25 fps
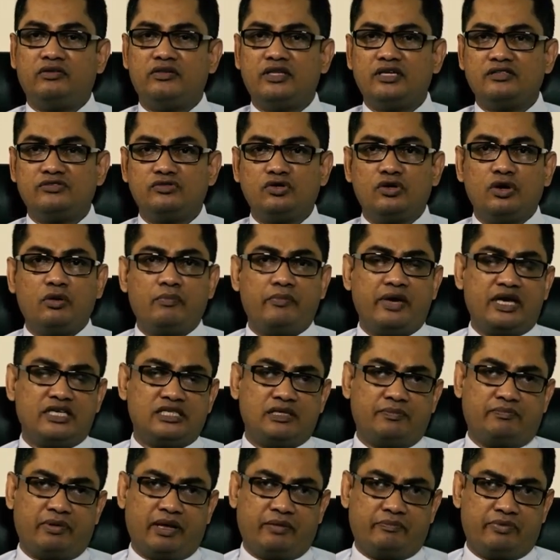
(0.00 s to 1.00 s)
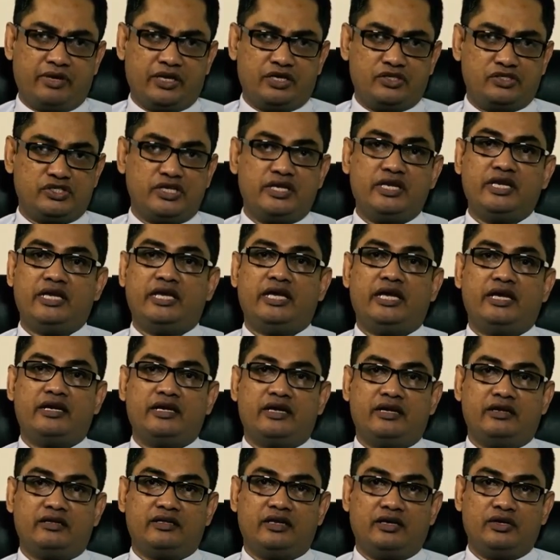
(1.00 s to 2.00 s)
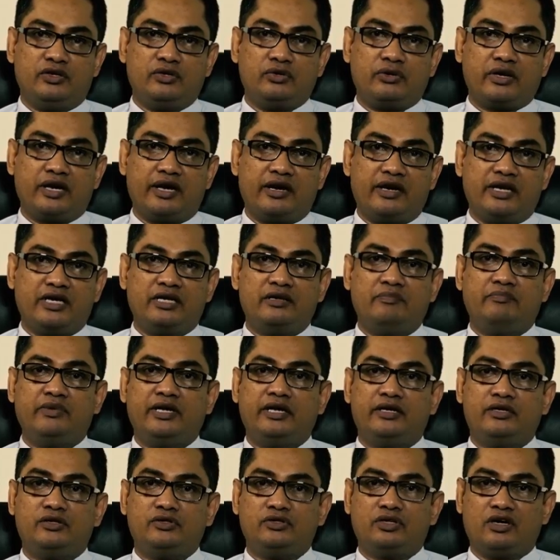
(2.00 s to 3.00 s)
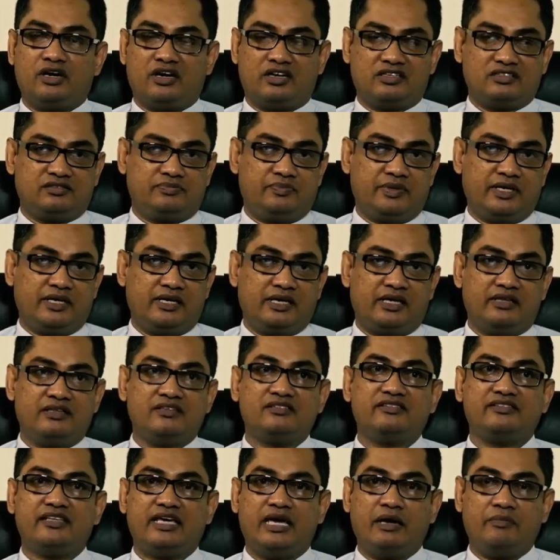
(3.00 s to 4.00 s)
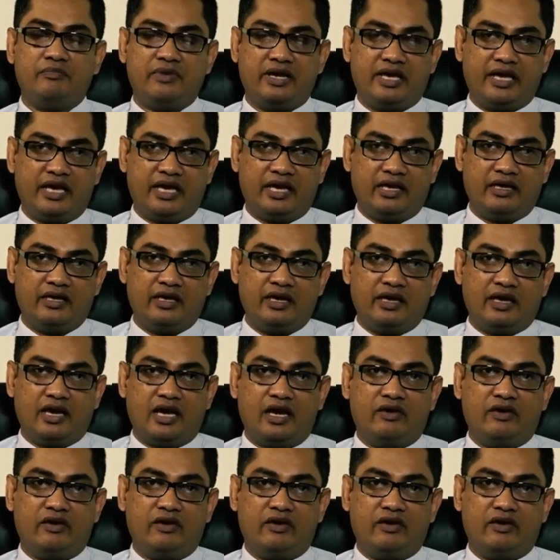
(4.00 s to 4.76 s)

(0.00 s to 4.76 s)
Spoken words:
There is no major preparation needed, then you can admit to the hospital at the same day,